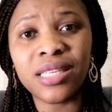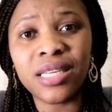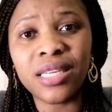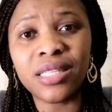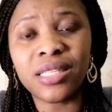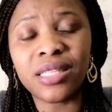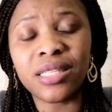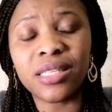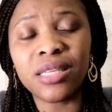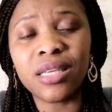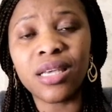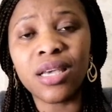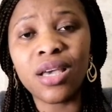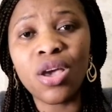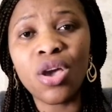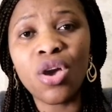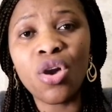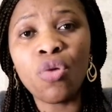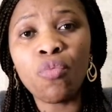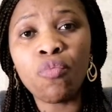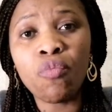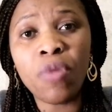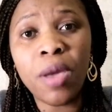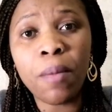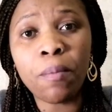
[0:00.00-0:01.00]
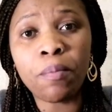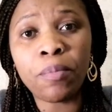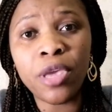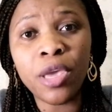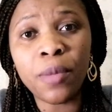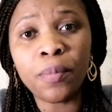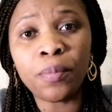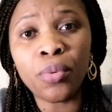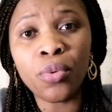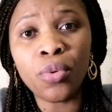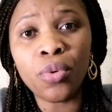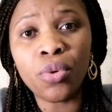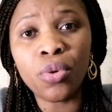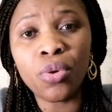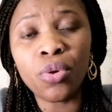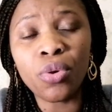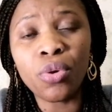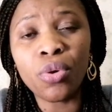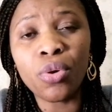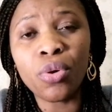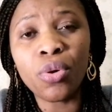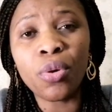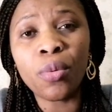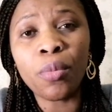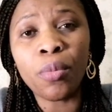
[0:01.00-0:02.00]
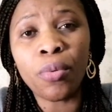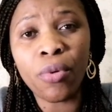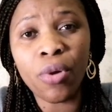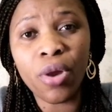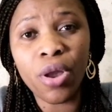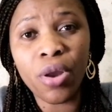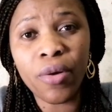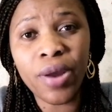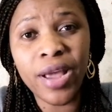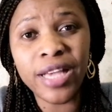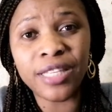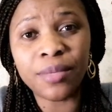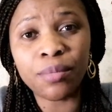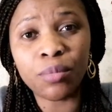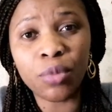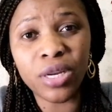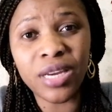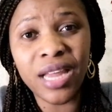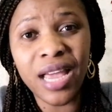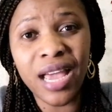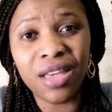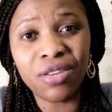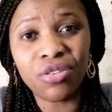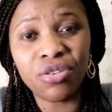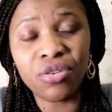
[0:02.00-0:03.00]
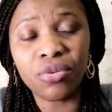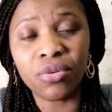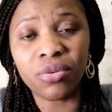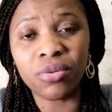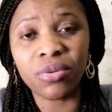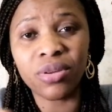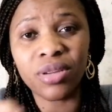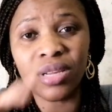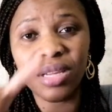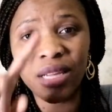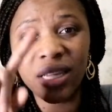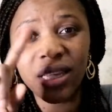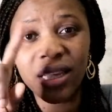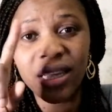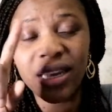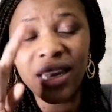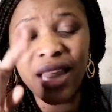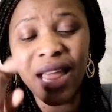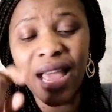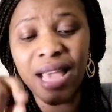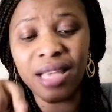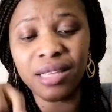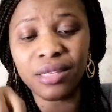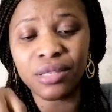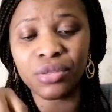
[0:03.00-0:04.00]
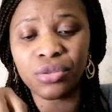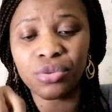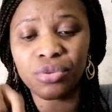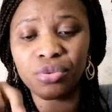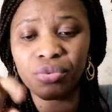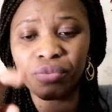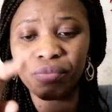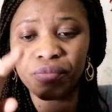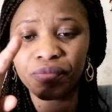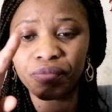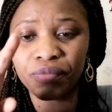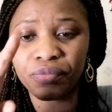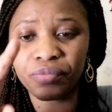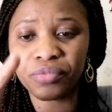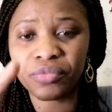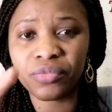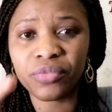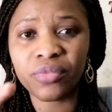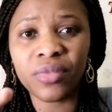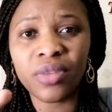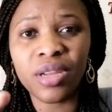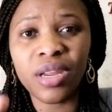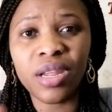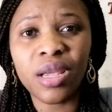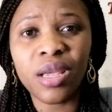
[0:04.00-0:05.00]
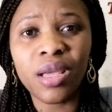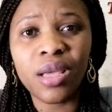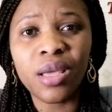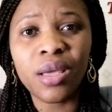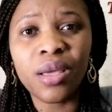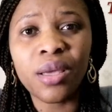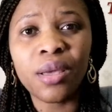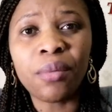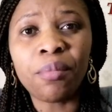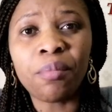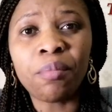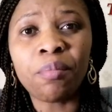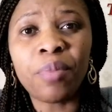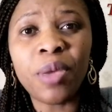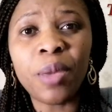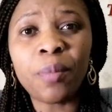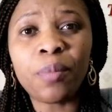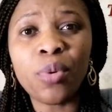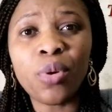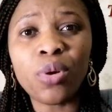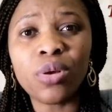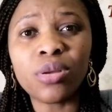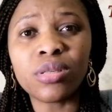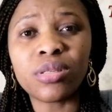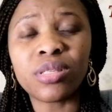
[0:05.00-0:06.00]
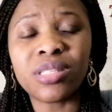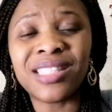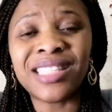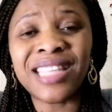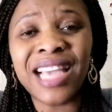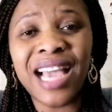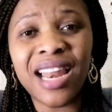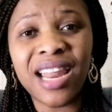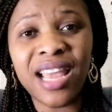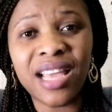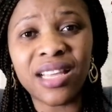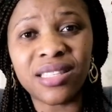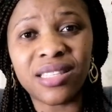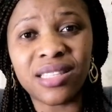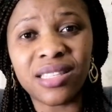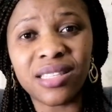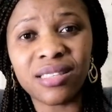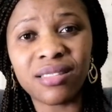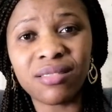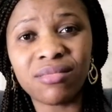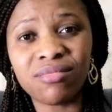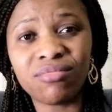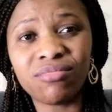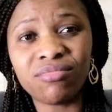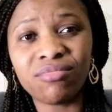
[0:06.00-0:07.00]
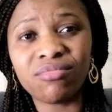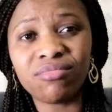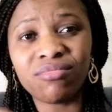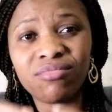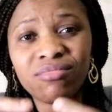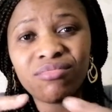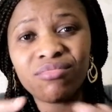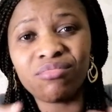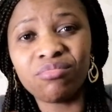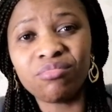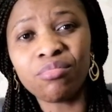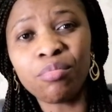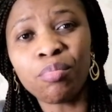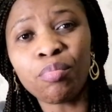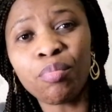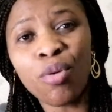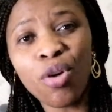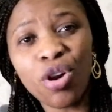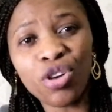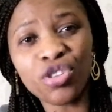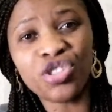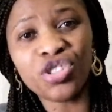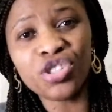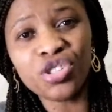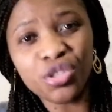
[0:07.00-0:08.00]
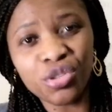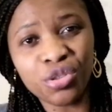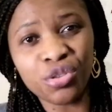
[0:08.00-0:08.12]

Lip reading: it when people progress more than you. That is true. People's talents purge